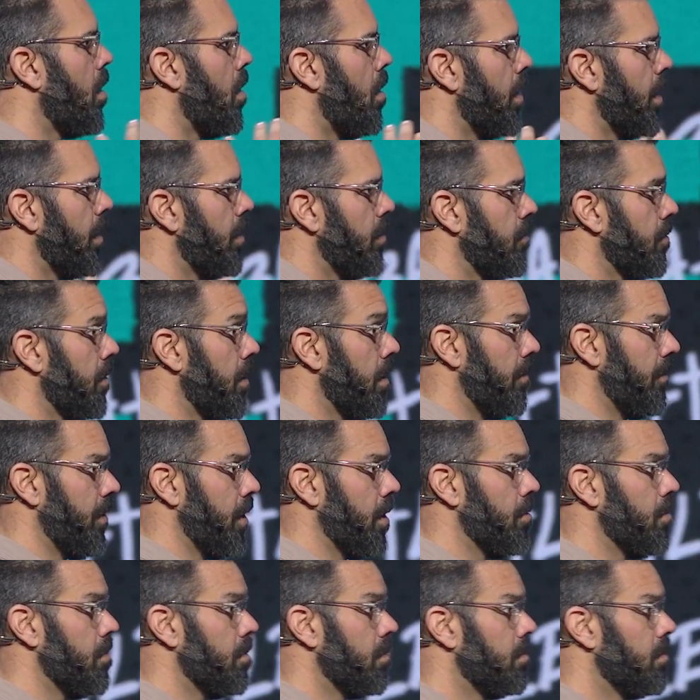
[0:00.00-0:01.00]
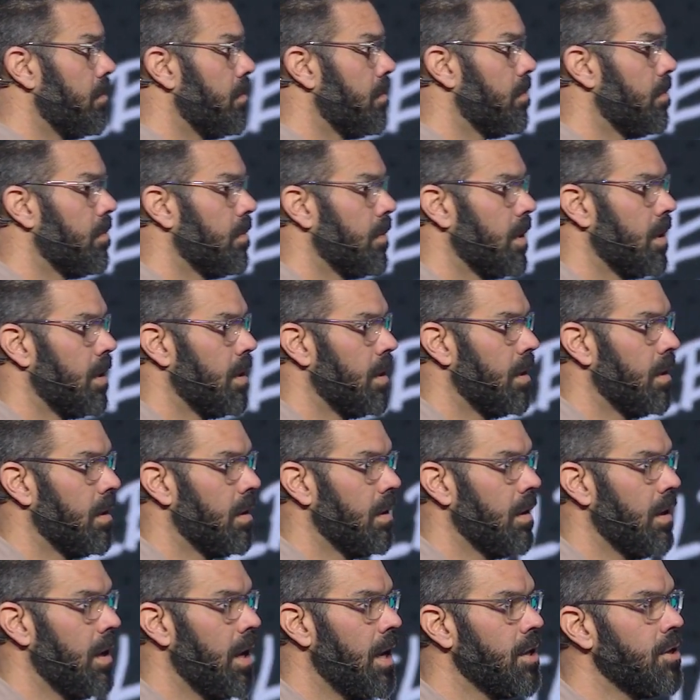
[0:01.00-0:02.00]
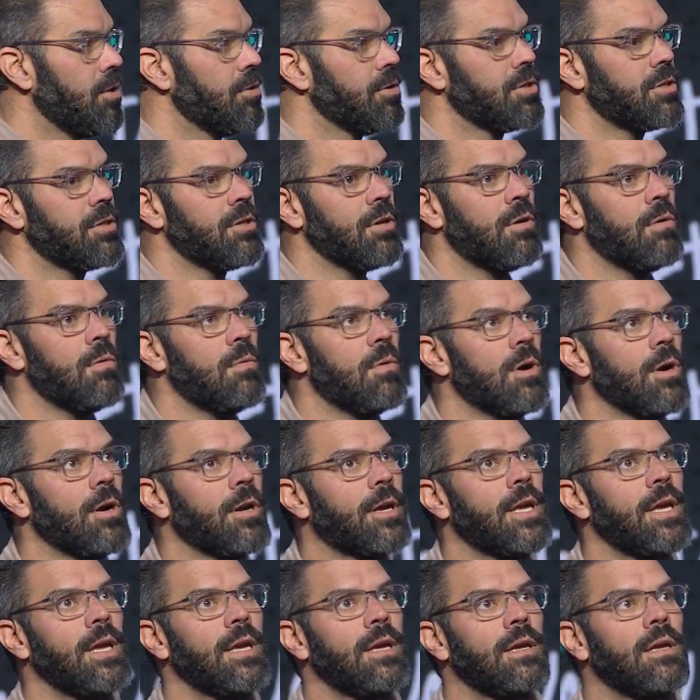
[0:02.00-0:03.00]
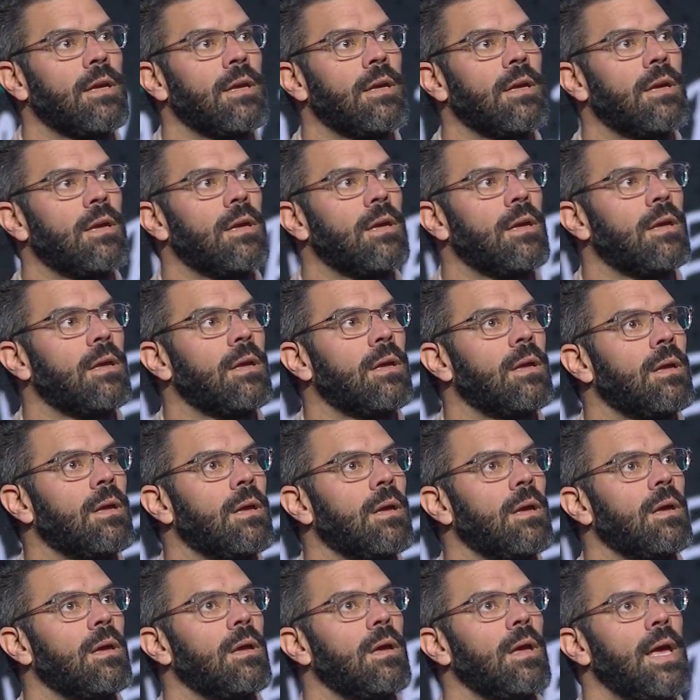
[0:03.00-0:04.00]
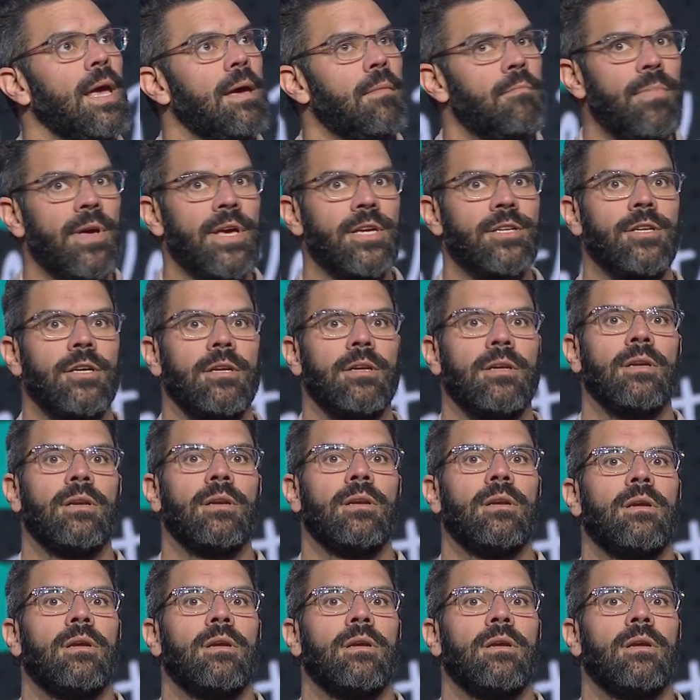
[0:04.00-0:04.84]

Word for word: gone in the rear view. And you're still working. Ambition.